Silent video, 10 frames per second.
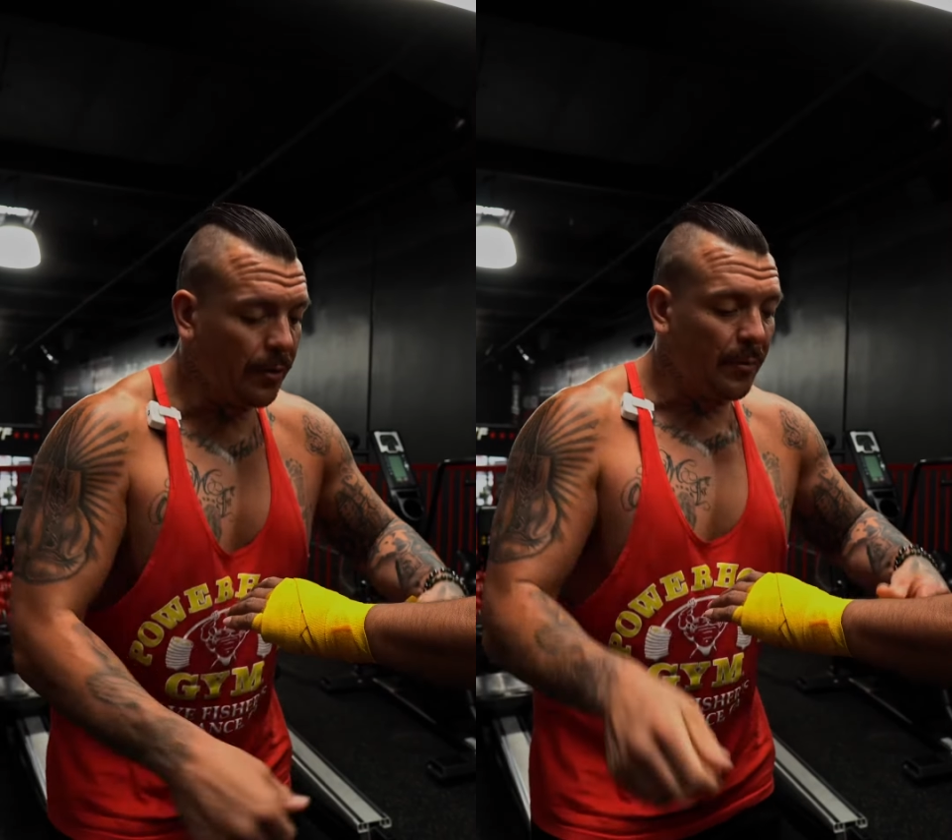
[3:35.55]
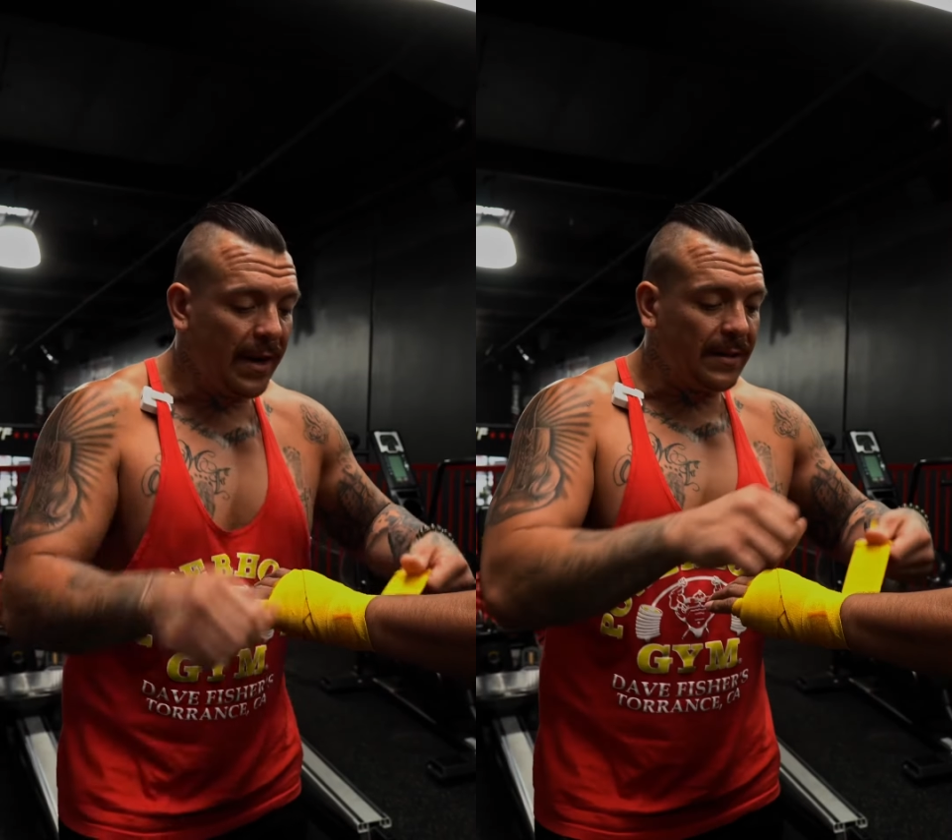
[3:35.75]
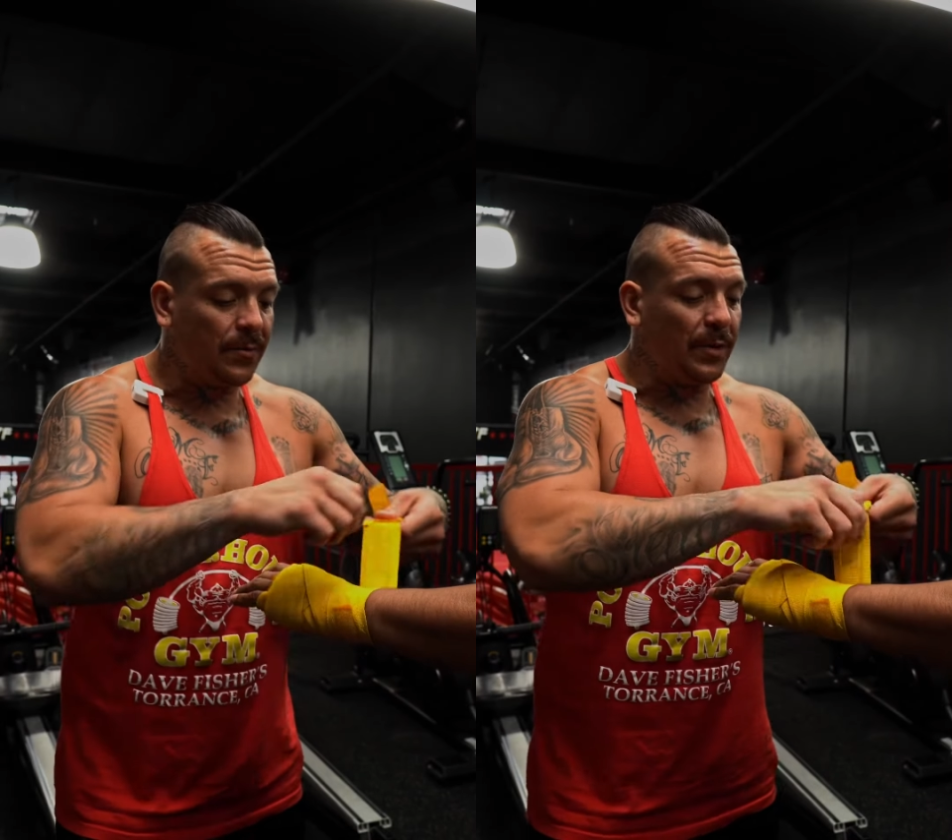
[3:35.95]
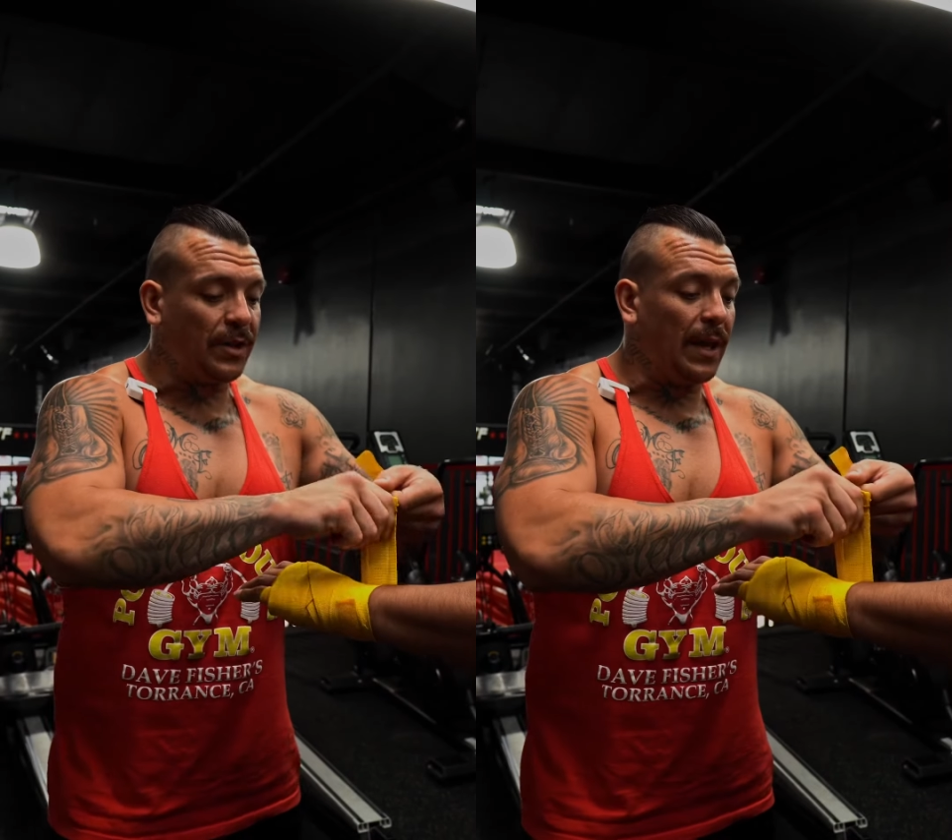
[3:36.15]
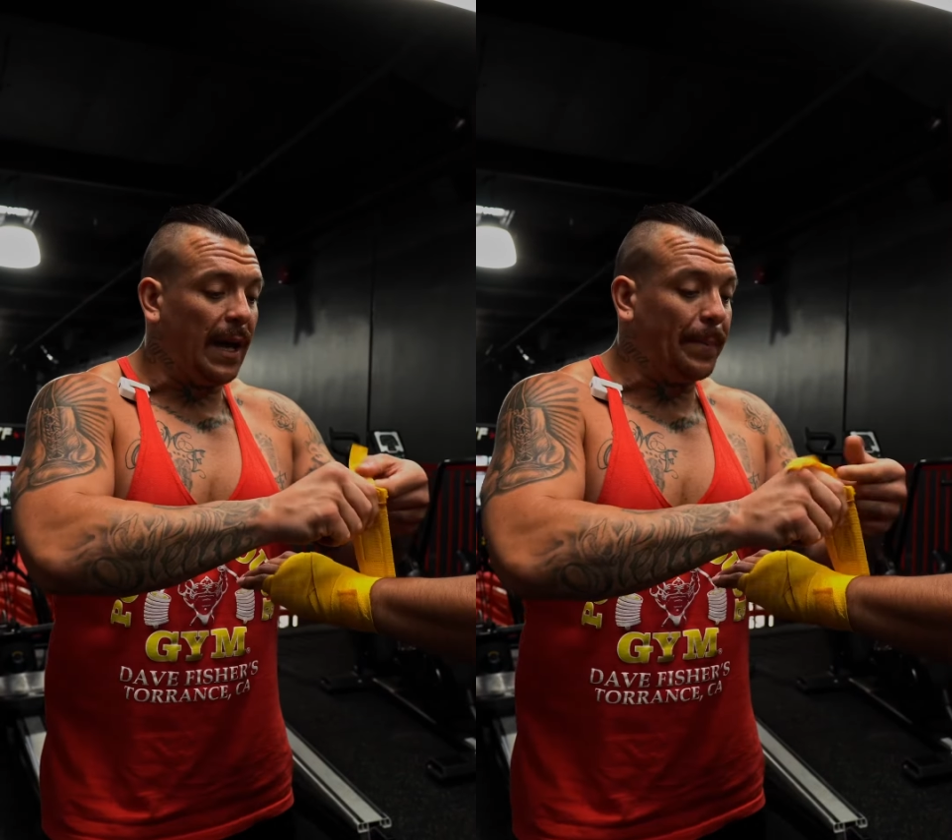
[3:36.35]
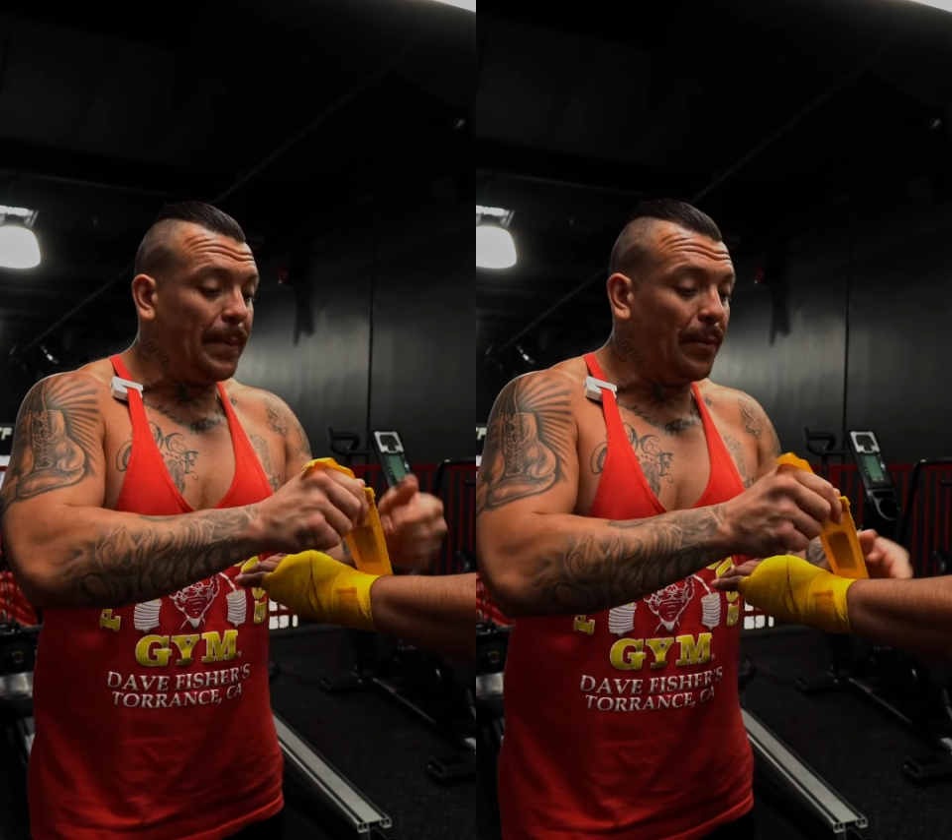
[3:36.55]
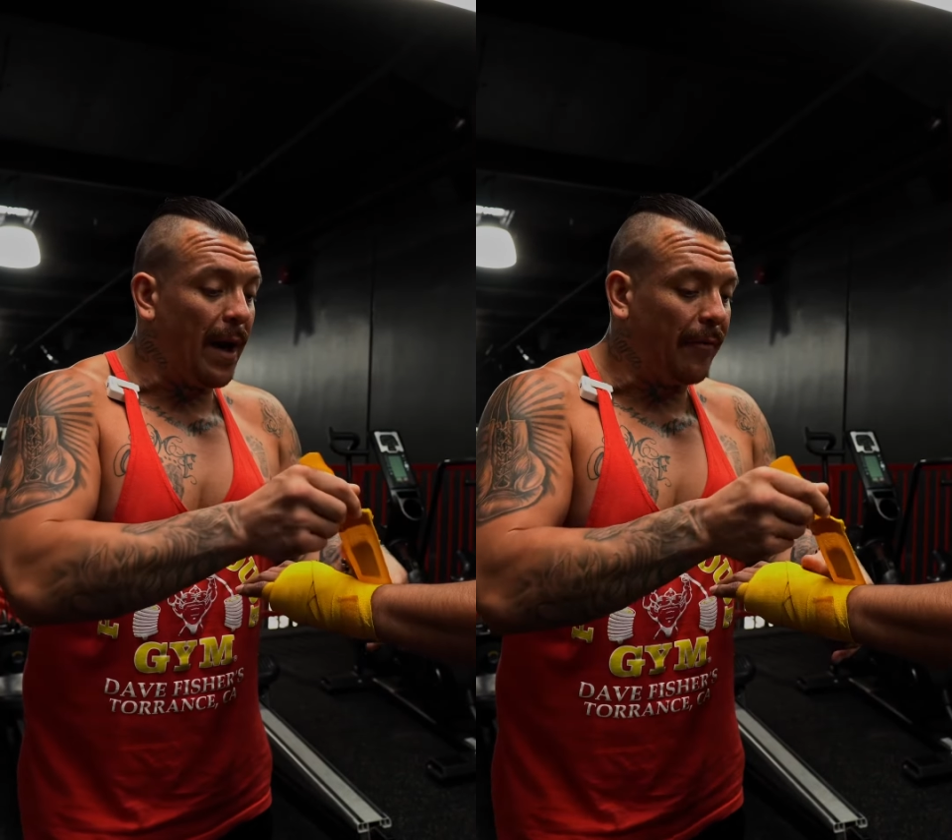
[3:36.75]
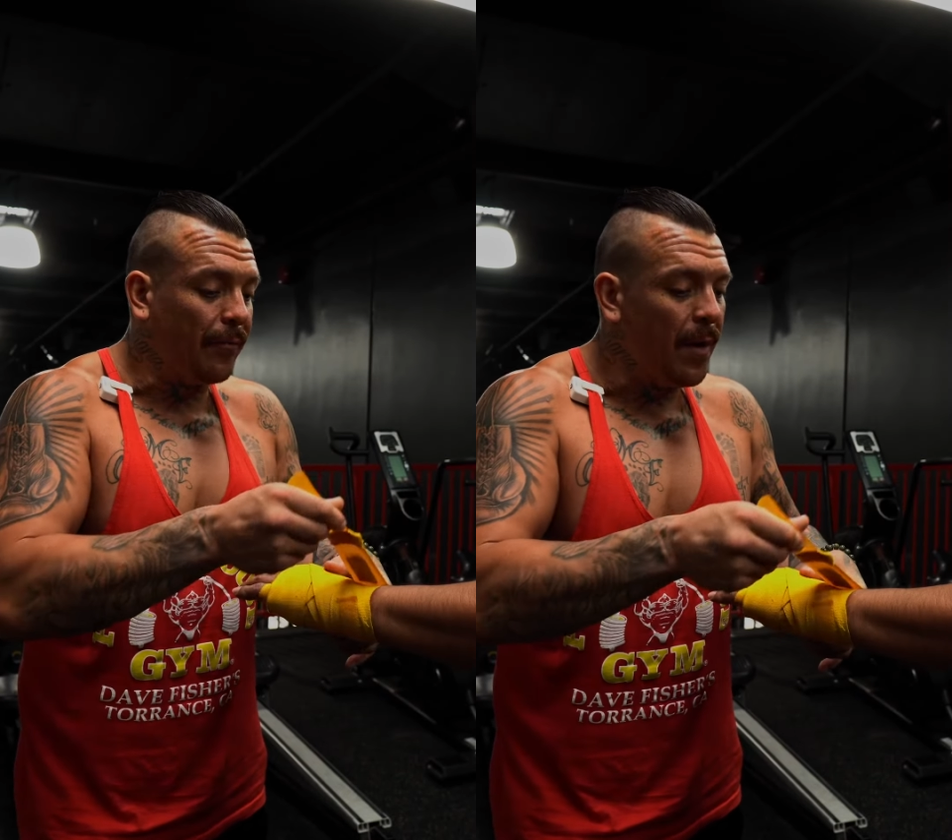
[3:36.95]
wrist, which a lot of people have,